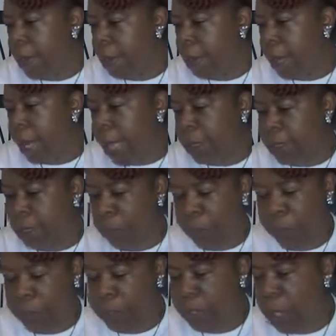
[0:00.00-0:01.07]
but I sure
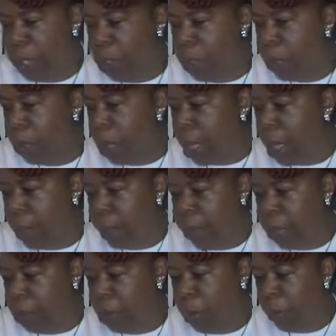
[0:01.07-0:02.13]
appreciate you, I
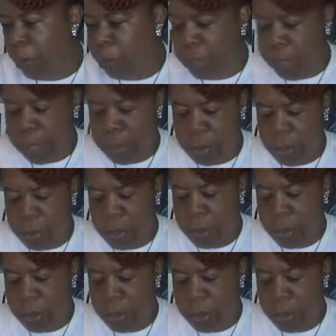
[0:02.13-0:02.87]
do appreciate you,